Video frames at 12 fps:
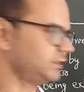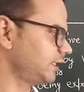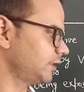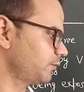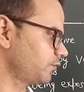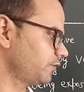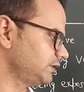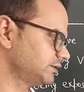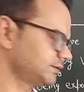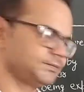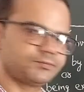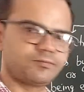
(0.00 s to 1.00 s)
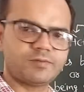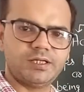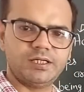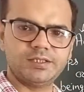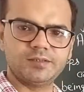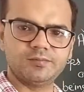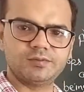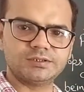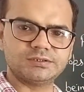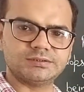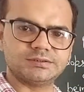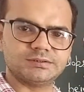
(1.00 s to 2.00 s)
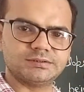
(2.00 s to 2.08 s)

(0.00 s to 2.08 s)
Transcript: that provides antibodies.